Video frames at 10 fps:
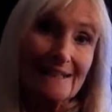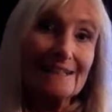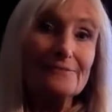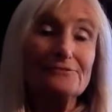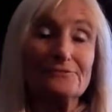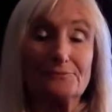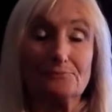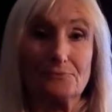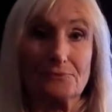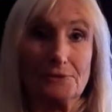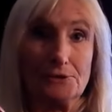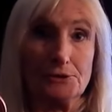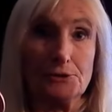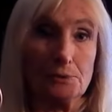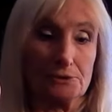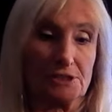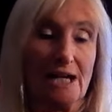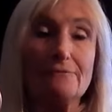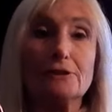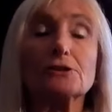If you want to
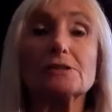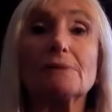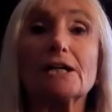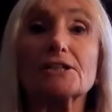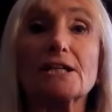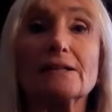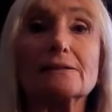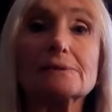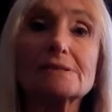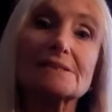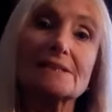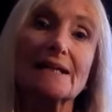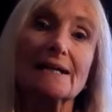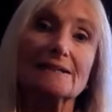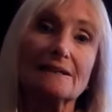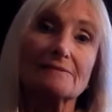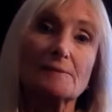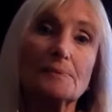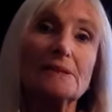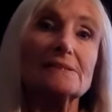have a look at my channel, once again I'll
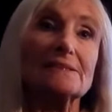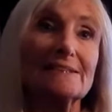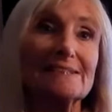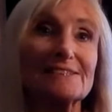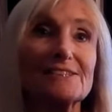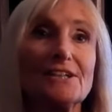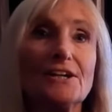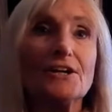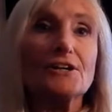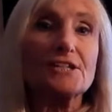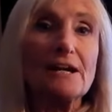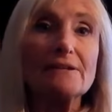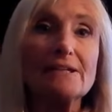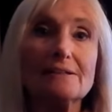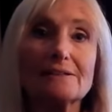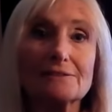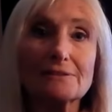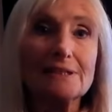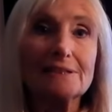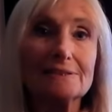repeat, it is Jerry
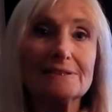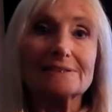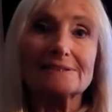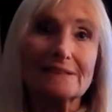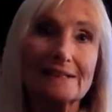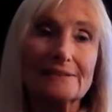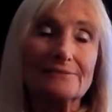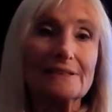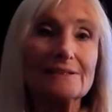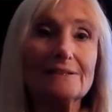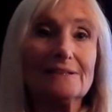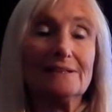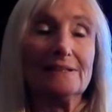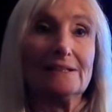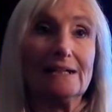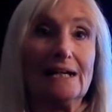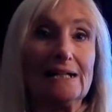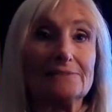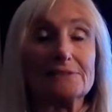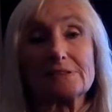Green Diving,
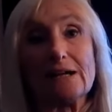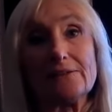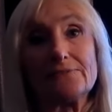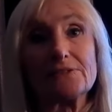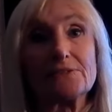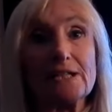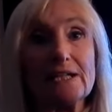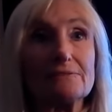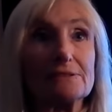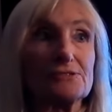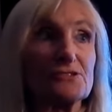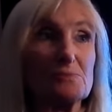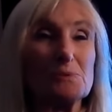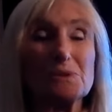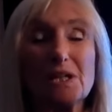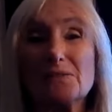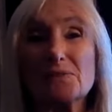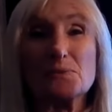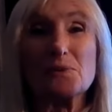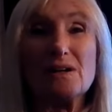and the diving there is from all over
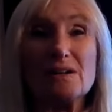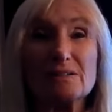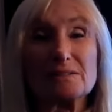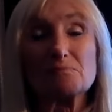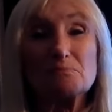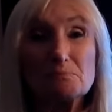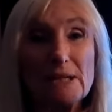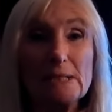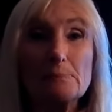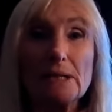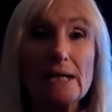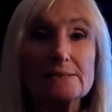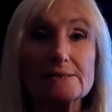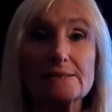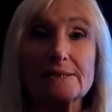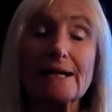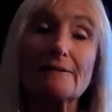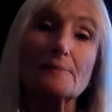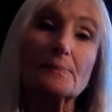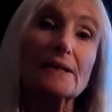the world, many places in the
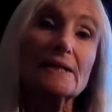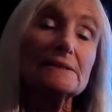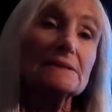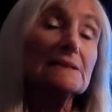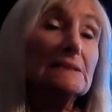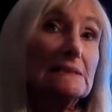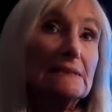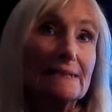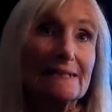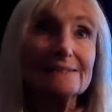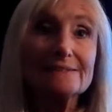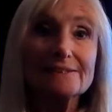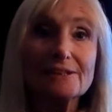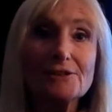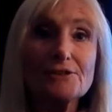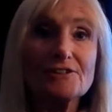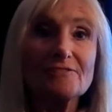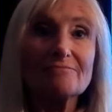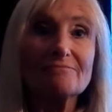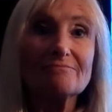Caribbean, Indian
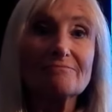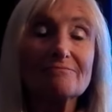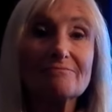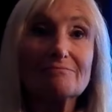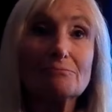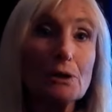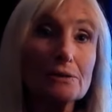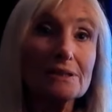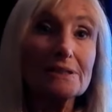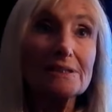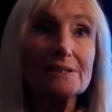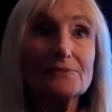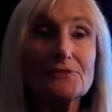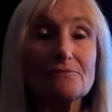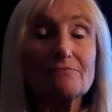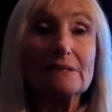Ocean, Maldives,